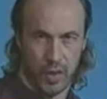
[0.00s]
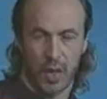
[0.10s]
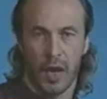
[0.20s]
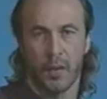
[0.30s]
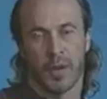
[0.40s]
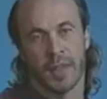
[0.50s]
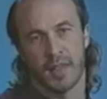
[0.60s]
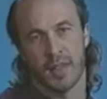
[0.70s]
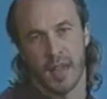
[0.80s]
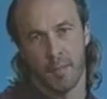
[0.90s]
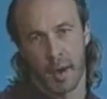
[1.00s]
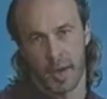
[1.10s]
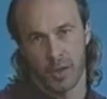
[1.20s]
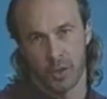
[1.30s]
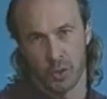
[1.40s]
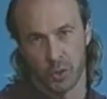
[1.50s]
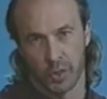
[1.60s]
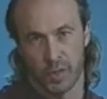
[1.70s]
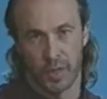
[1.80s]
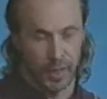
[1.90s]
when I get to the A minor chord,
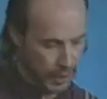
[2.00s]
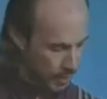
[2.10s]
I'm